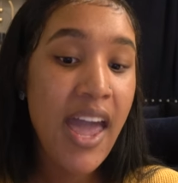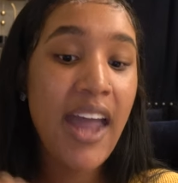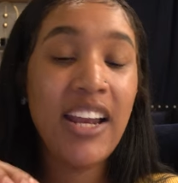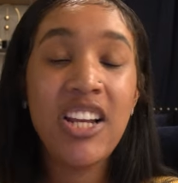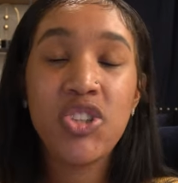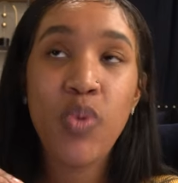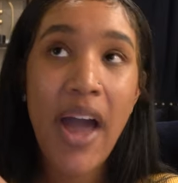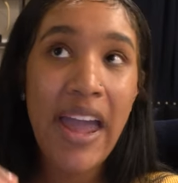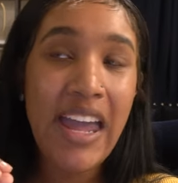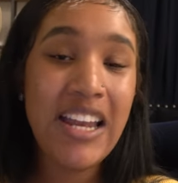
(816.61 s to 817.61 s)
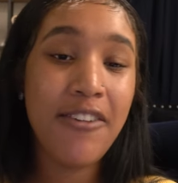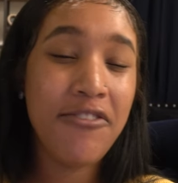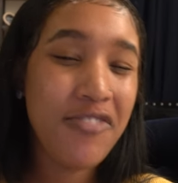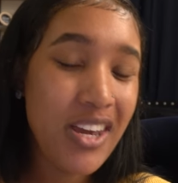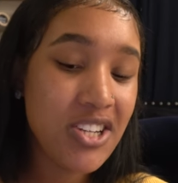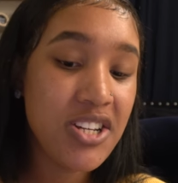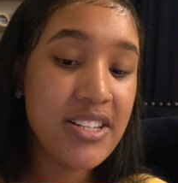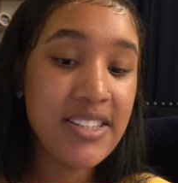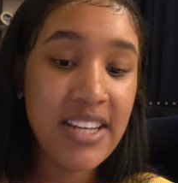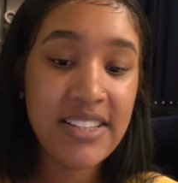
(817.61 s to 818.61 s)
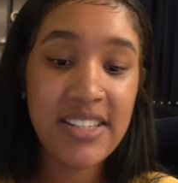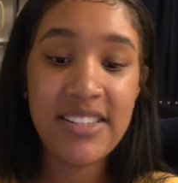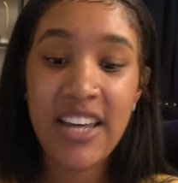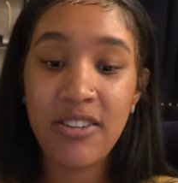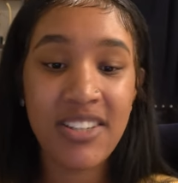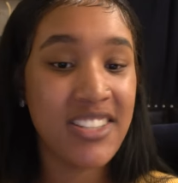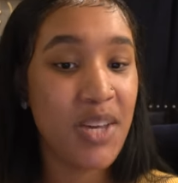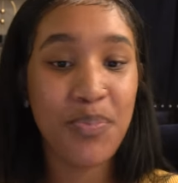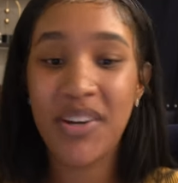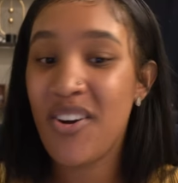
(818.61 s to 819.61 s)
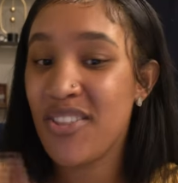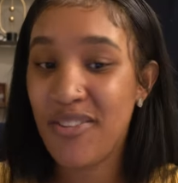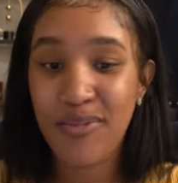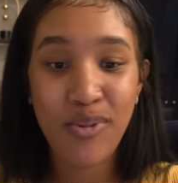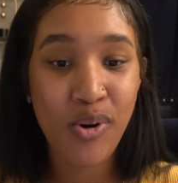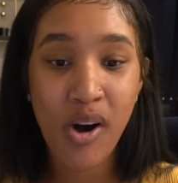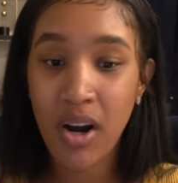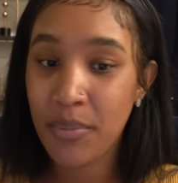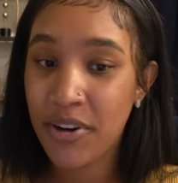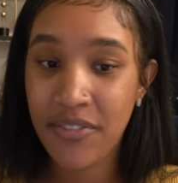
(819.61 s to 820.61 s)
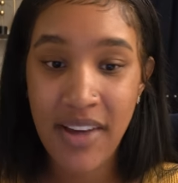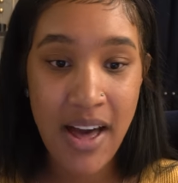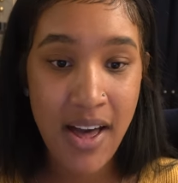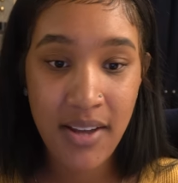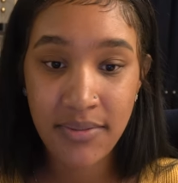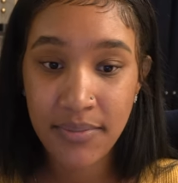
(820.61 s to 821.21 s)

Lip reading: And it is why in Ephesians 6, it tells us to put on the full armor of God.